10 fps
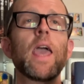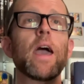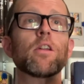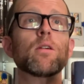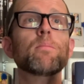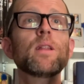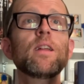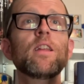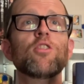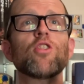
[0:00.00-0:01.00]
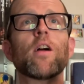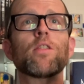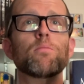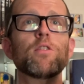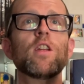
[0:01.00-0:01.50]
and completely
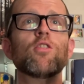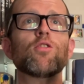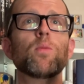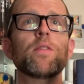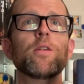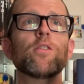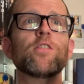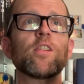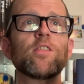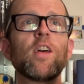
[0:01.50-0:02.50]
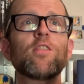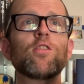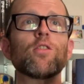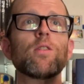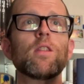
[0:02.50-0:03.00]
shocked the British with their
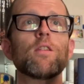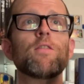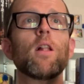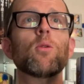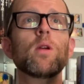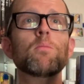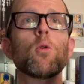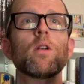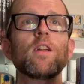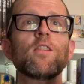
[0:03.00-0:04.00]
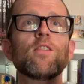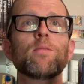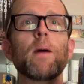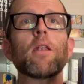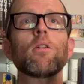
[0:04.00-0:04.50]
success during the following
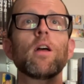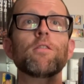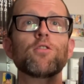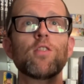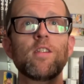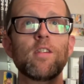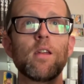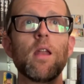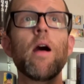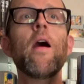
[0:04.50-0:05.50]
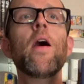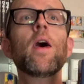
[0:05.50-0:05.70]
morning's Battle of Trenton.